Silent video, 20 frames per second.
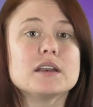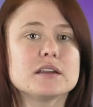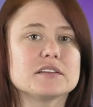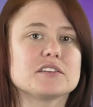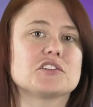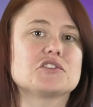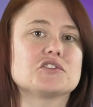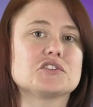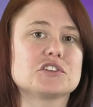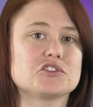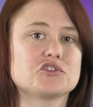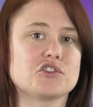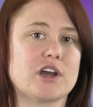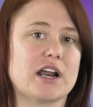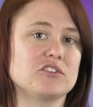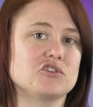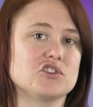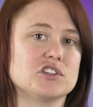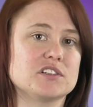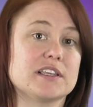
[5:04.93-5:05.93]
in addition to
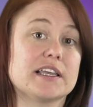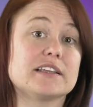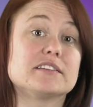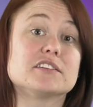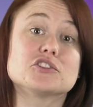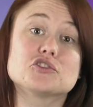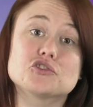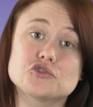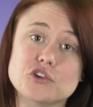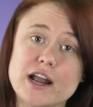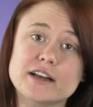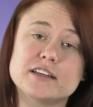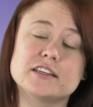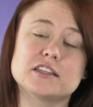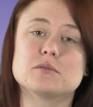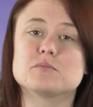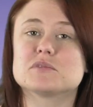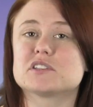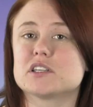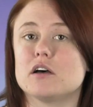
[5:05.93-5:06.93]
strategies like distracting
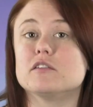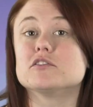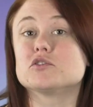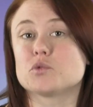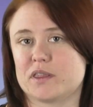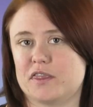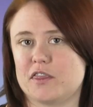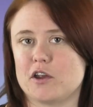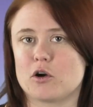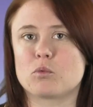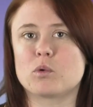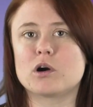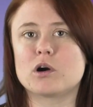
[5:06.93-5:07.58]
themselves with their